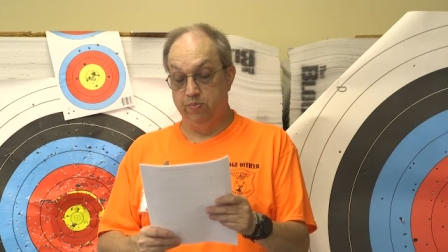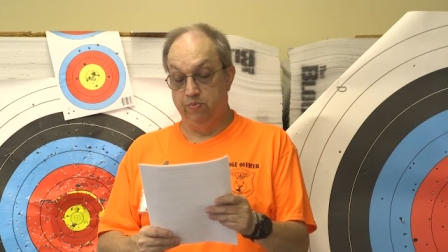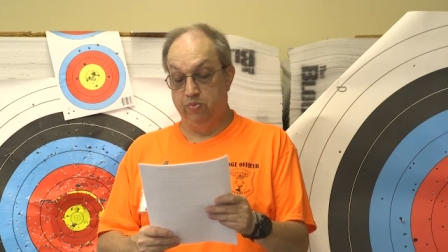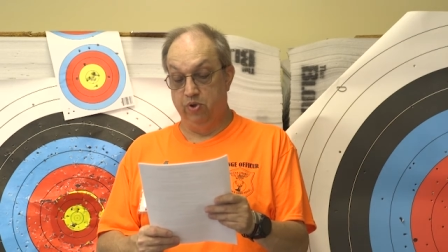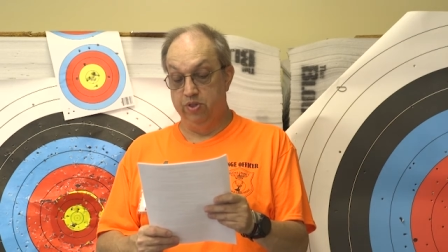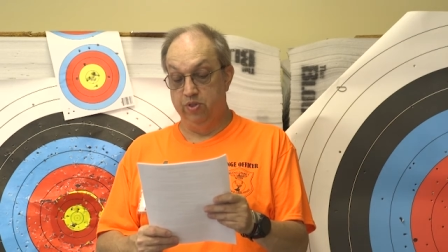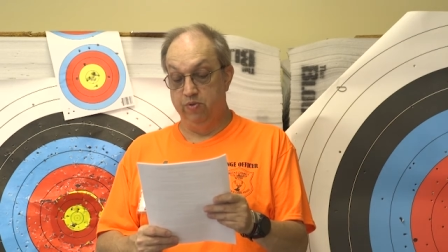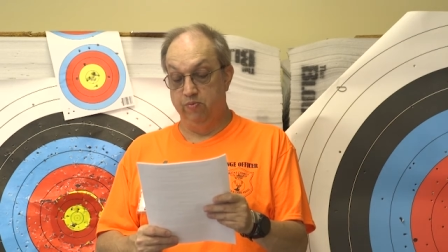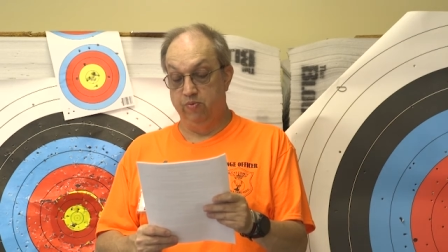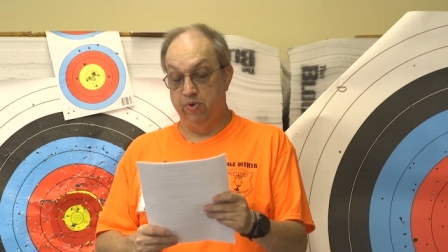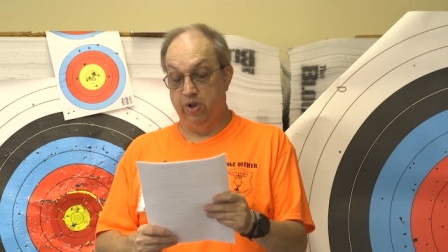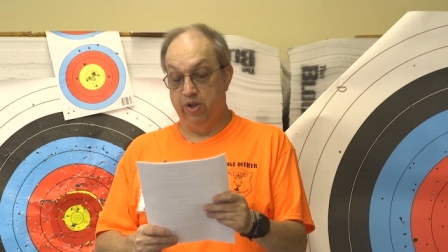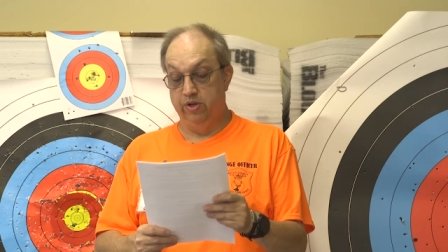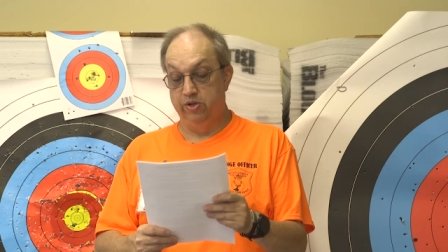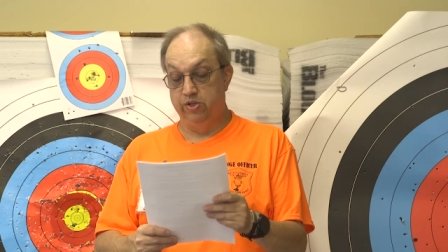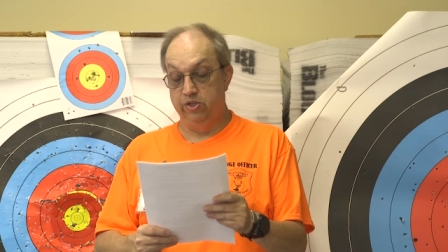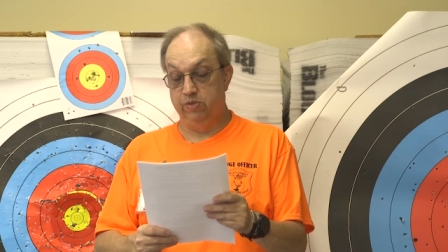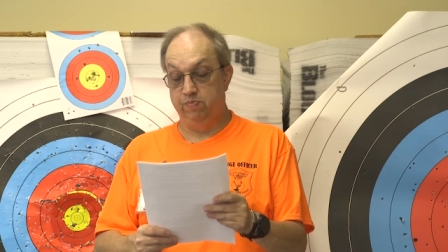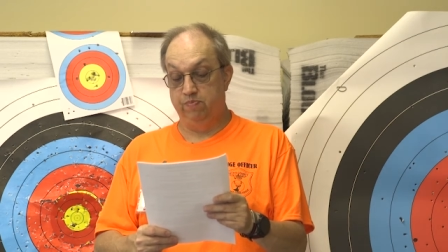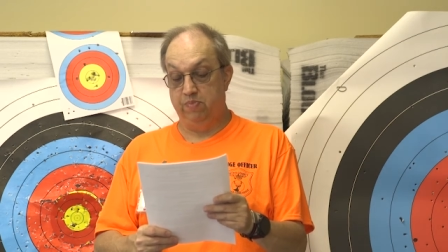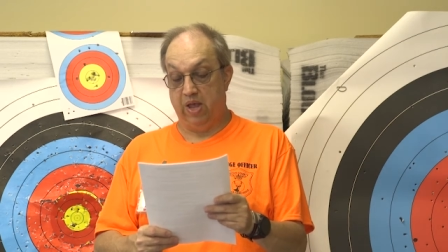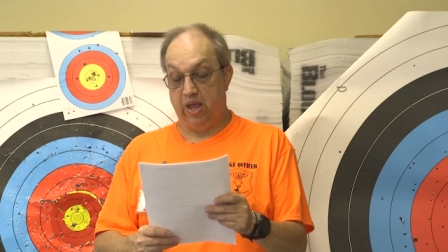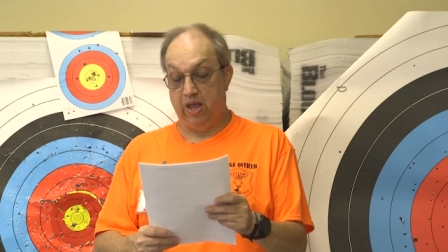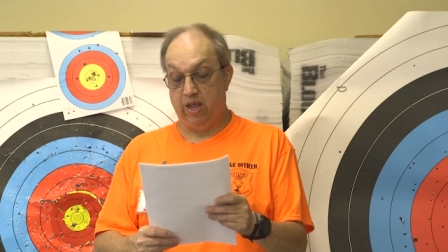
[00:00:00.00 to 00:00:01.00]
put the
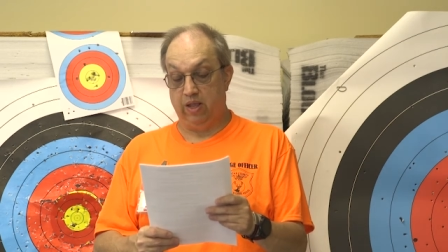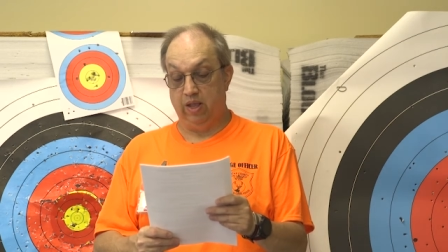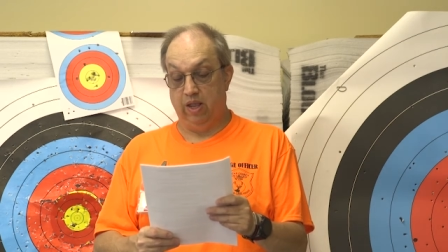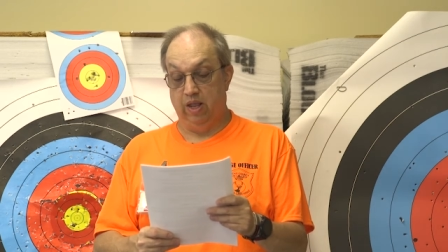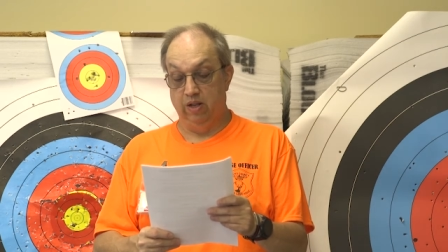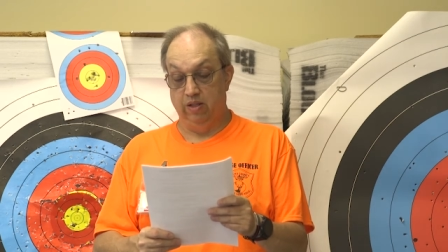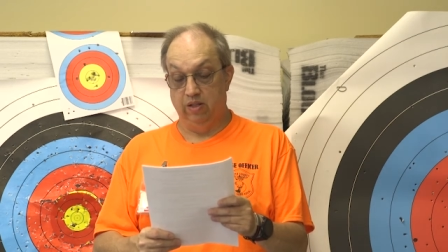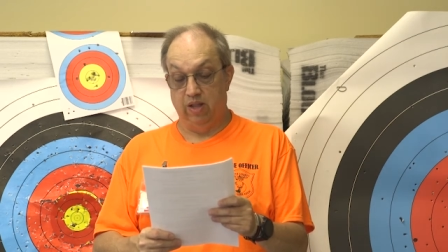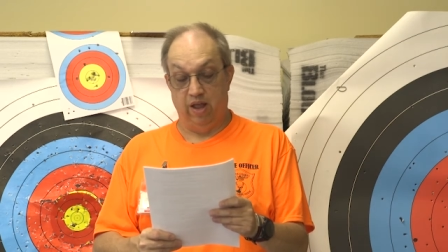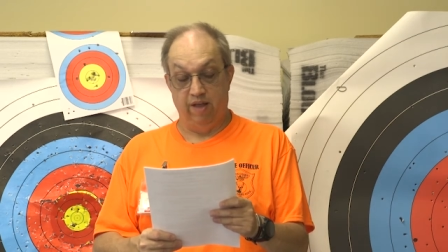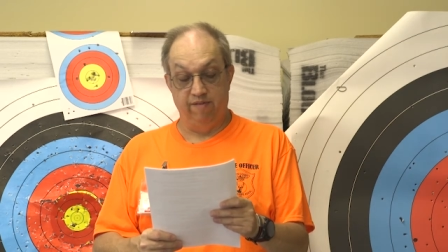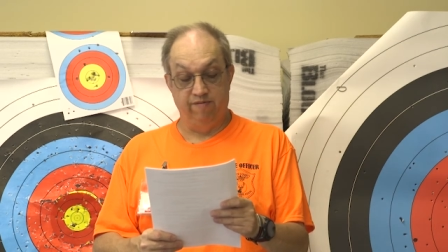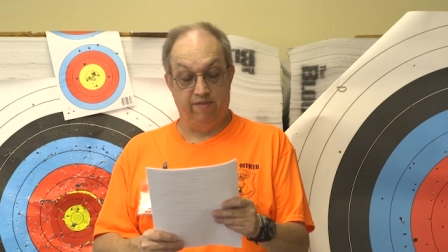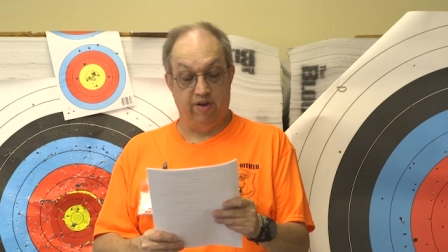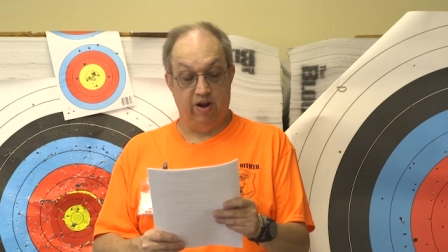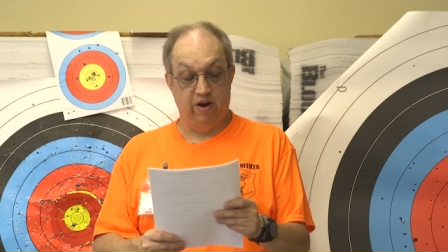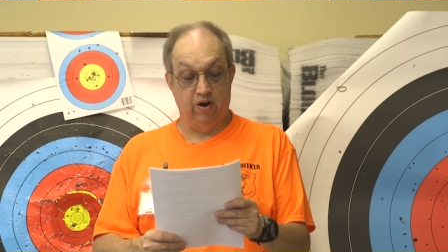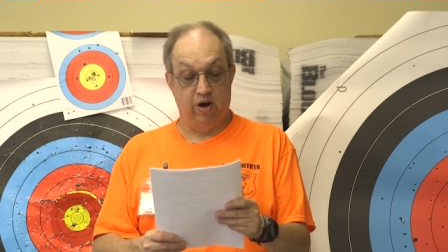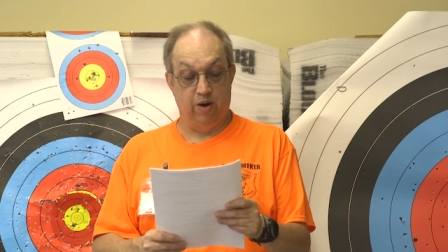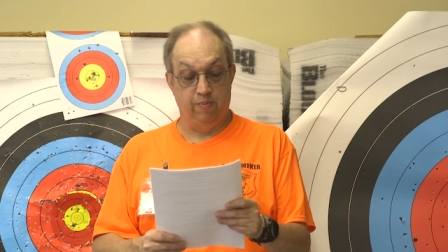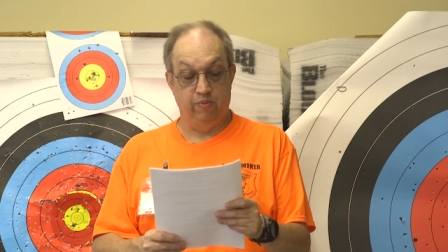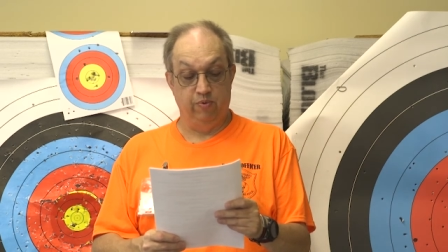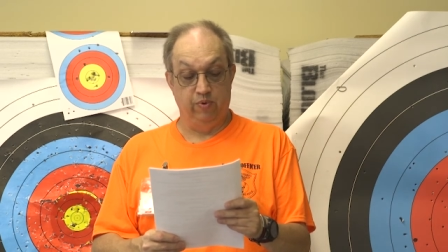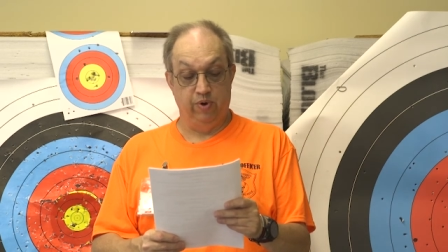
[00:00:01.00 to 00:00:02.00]
ranges back in live
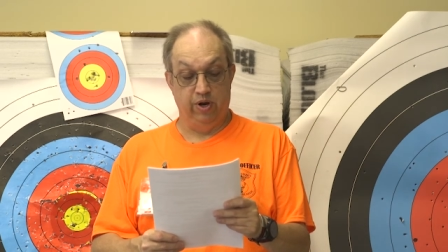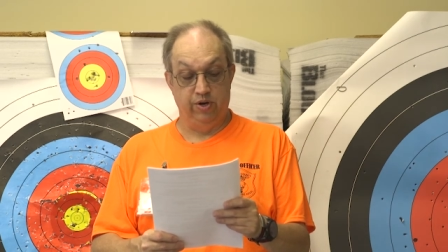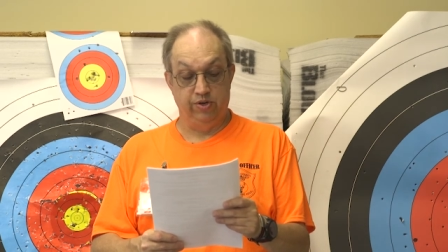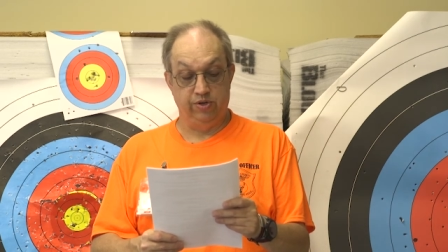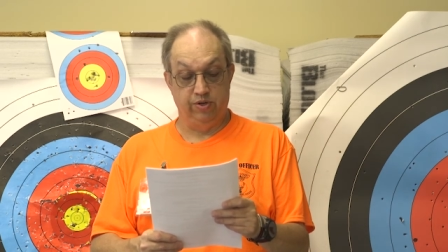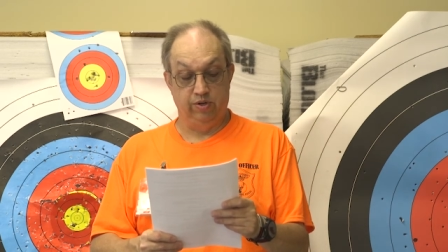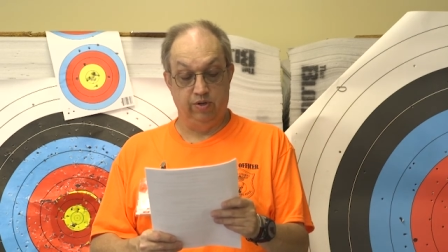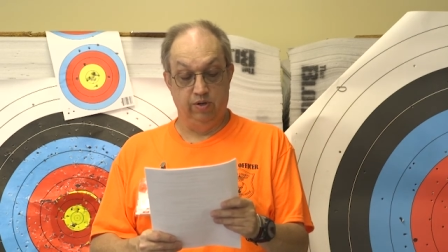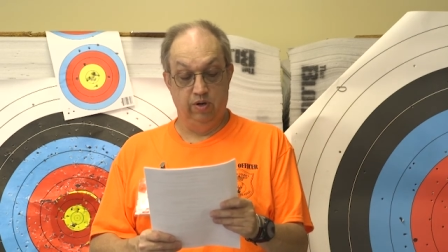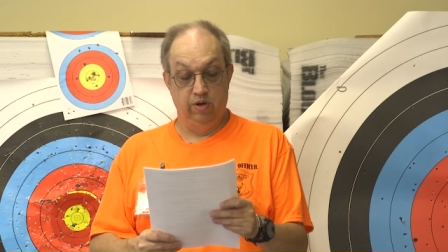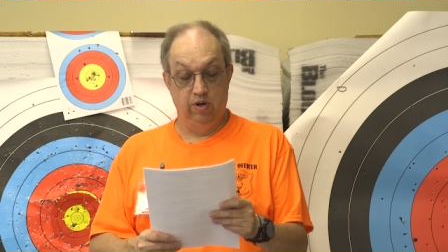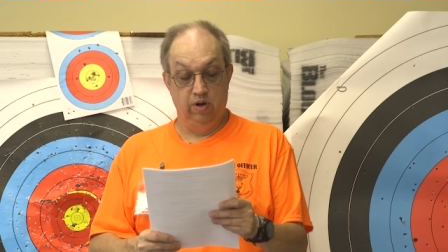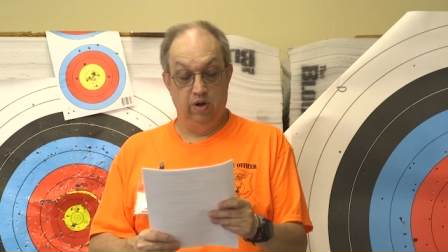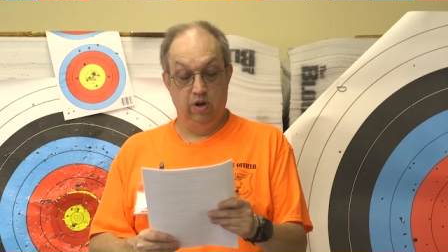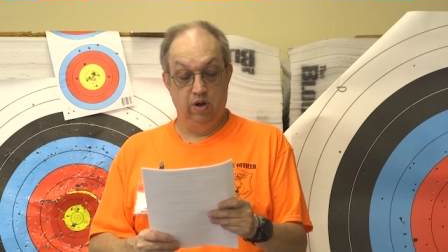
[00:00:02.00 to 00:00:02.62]
fire operation.